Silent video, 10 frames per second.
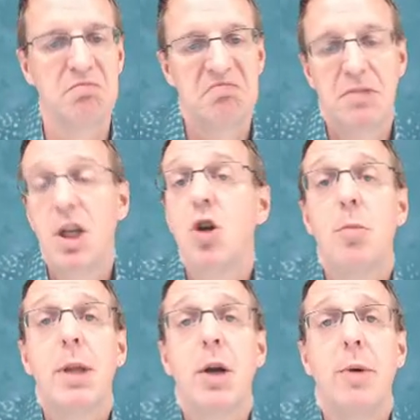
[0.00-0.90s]
and you can
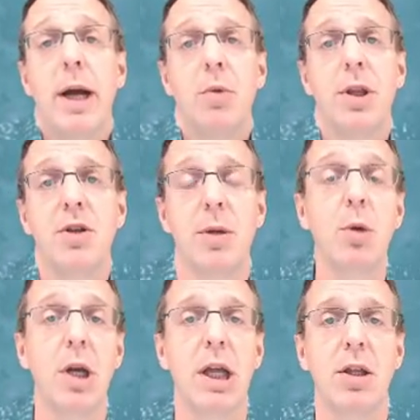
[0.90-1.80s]
play around with this. I'm
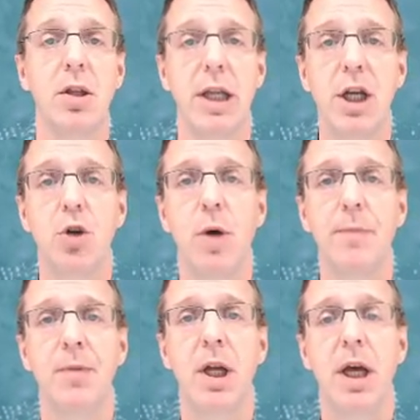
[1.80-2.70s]
going to hit the linear
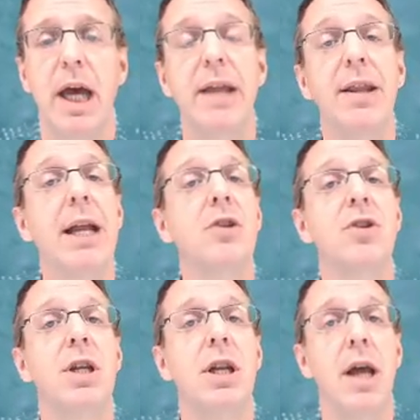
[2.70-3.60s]
one, and that is
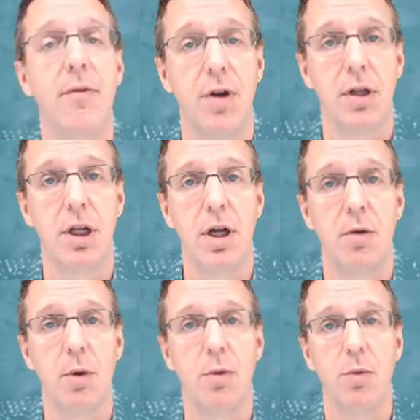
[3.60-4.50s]
definitely
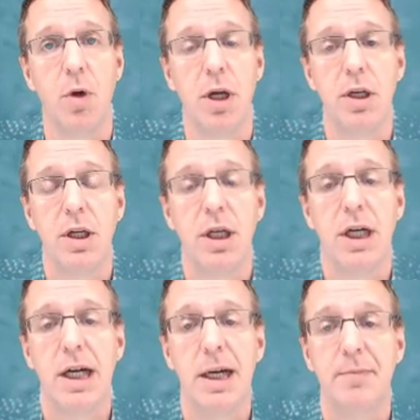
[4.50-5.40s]
not what we want.
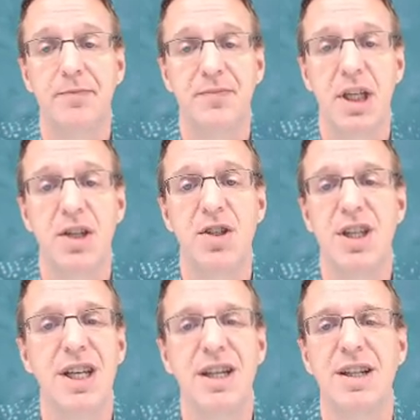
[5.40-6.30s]

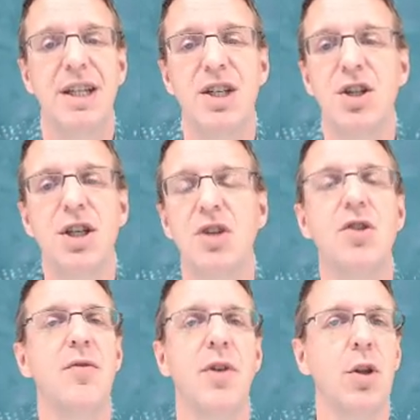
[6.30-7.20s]
It just
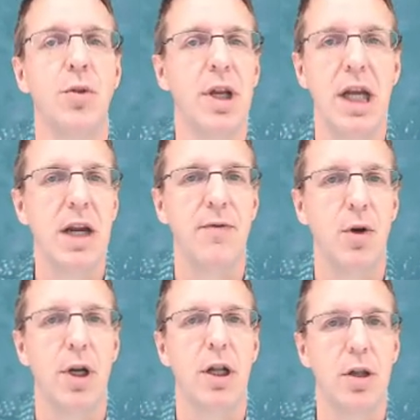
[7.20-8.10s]
doesn't follow the data
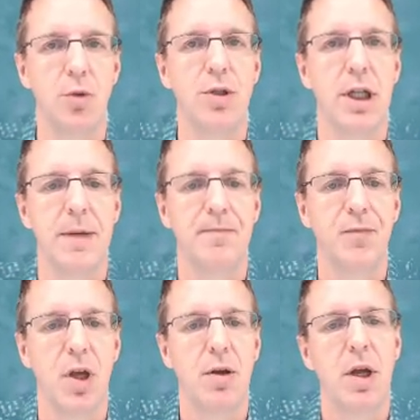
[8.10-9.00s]
very closely.
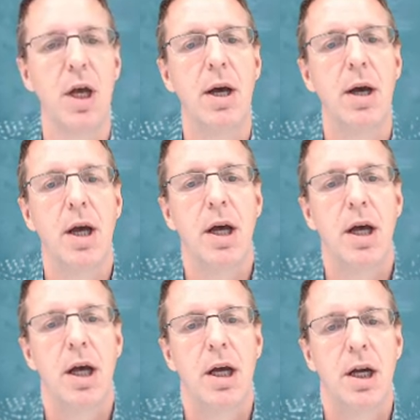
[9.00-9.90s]
Okay?
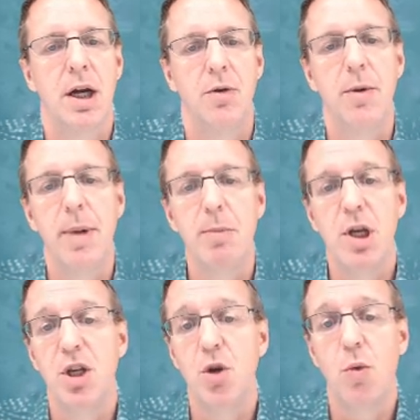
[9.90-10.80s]
Remember,
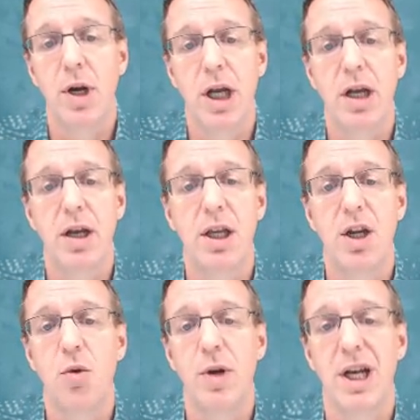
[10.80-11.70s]
you don't want
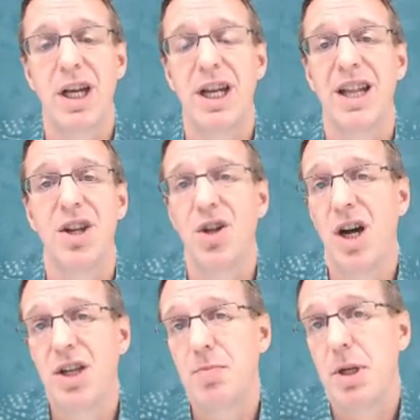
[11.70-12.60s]
to connect the
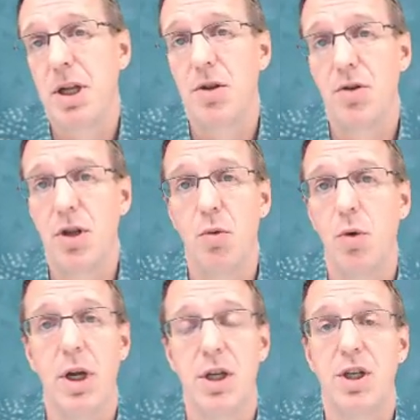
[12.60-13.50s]
dots, but neither do you
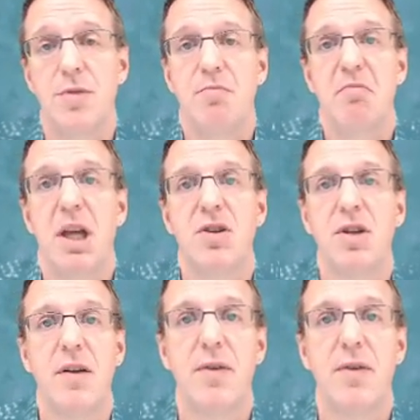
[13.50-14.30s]
want to just make stuff